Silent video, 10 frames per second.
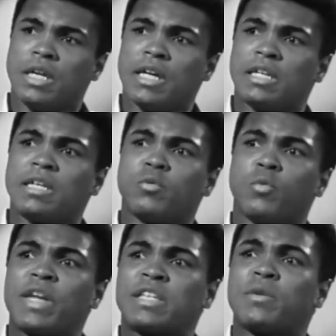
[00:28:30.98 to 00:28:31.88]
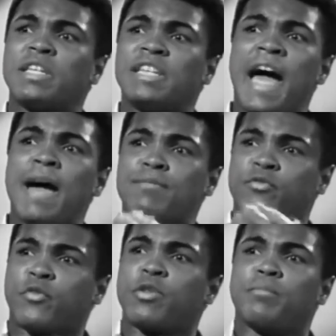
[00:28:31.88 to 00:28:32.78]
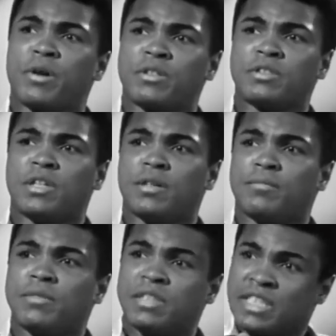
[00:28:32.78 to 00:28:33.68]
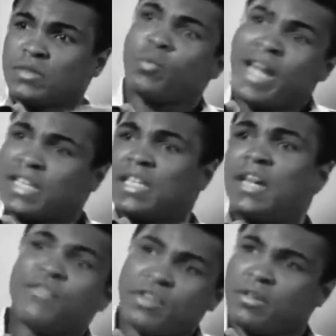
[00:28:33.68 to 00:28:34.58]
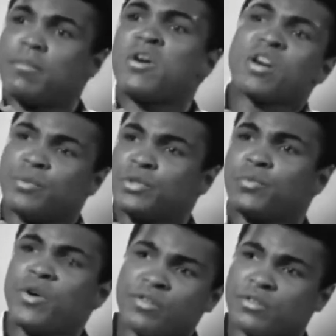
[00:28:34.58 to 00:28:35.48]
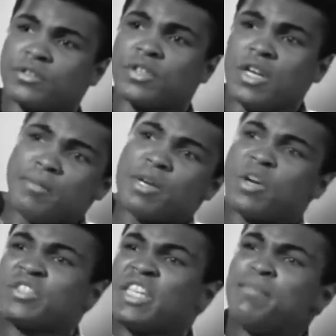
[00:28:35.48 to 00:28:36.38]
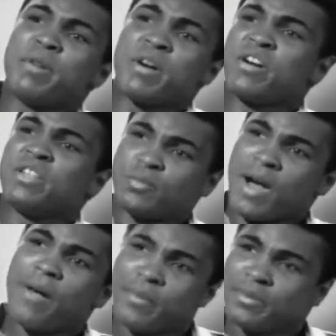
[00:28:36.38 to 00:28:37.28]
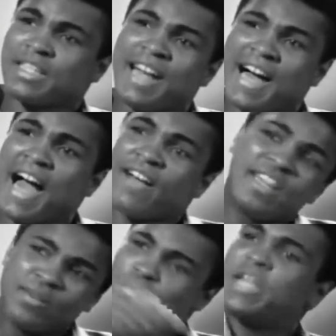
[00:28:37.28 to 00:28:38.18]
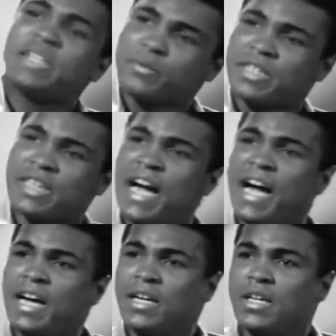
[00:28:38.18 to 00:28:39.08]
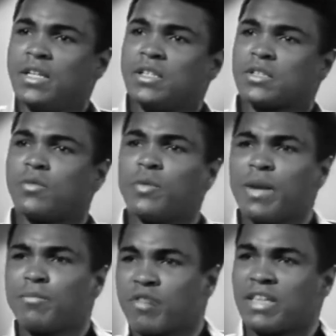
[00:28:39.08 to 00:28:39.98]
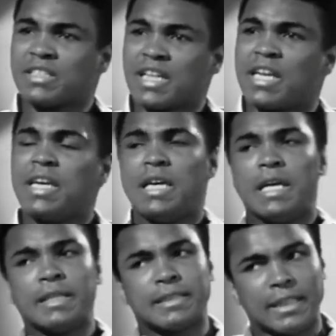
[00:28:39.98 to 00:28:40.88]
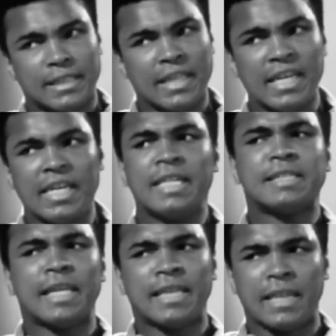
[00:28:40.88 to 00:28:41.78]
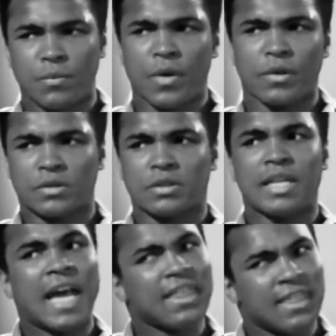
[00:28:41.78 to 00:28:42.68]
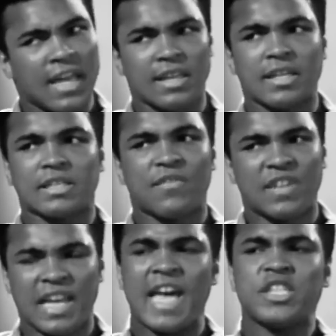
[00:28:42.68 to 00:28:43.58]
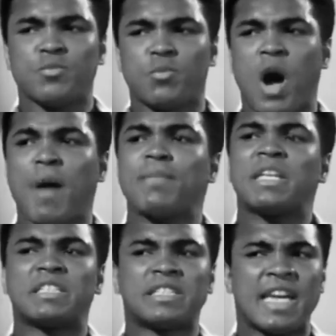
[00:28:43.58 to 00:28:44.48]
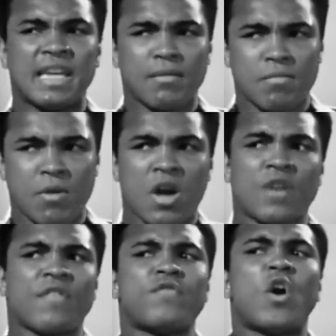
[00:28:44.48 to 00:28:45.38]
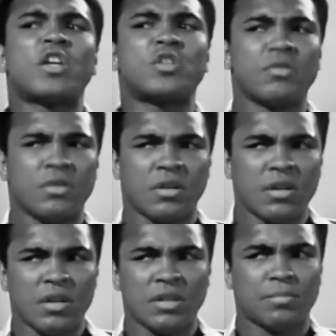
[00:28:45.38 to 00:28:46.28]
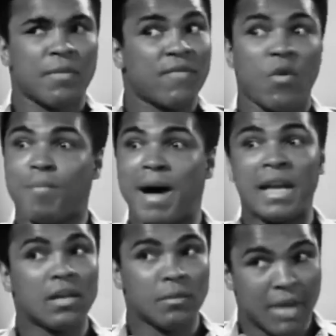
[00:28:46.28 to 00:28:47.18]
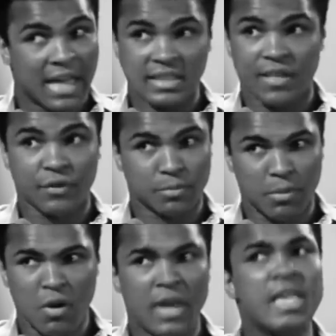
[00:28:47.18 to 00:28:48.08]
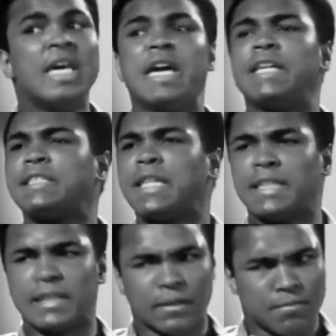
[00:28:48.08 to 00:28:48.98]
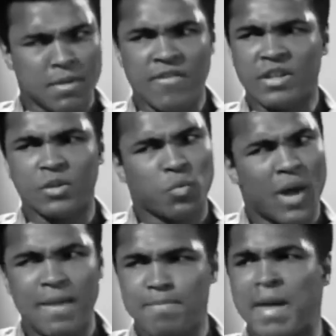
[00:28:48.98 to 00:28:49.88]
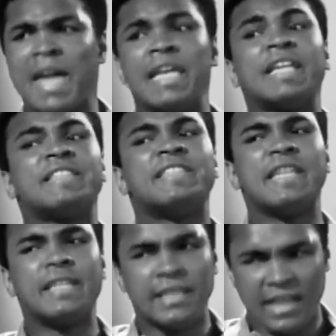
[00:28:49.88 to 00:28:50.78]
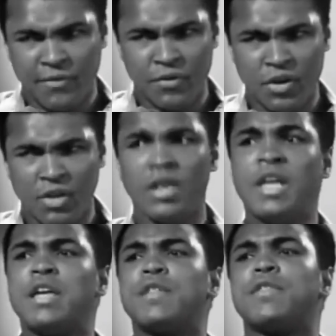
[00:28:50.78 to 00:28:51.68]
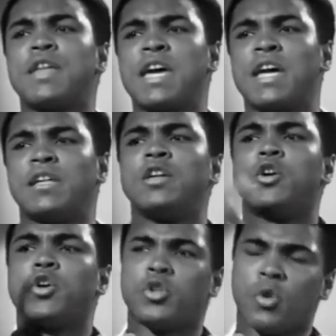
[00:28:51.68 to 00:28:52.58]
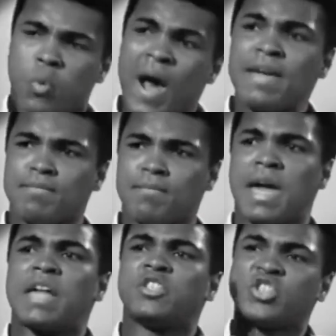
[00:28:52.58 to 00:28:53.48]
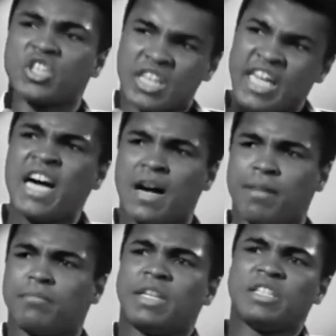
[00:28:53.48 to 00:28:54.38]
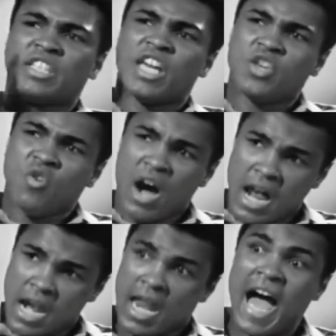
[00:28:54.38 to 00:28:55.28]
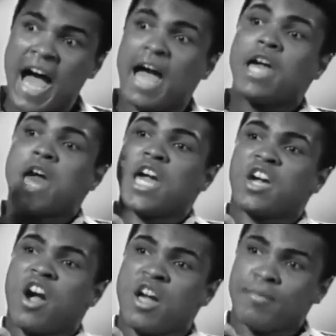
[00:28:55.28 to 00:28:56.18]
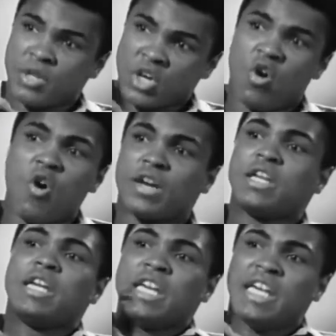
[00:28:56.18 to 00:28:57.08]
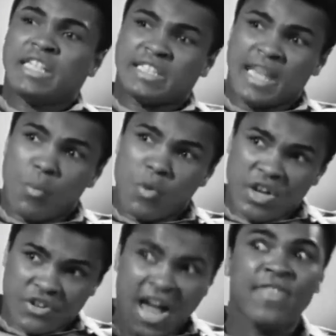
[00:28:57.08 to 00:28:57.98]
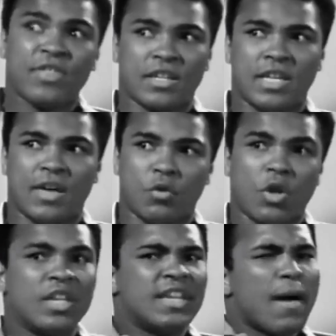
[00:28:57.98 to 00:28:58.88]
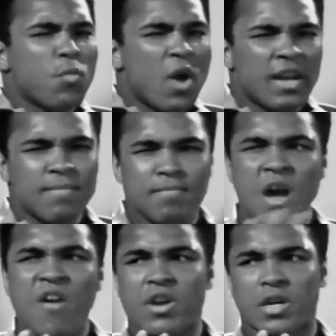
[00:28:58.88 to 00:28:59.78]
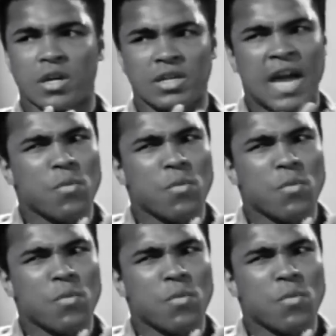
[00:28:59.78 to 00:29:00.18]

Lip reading: And he'll wait till he died before he burn us up. This white devil in America was worse because he burned us while we was alive. He didn't wait till we died. So what I'm trying to say is the deeds and the works. And I think this, if Elijah Muhammad can stand in America for 42 years before my little black self was born and say that the American white man is the devil, then the white man should get up and say you are a lie and carry him to court and say we are not the devil. Not one American,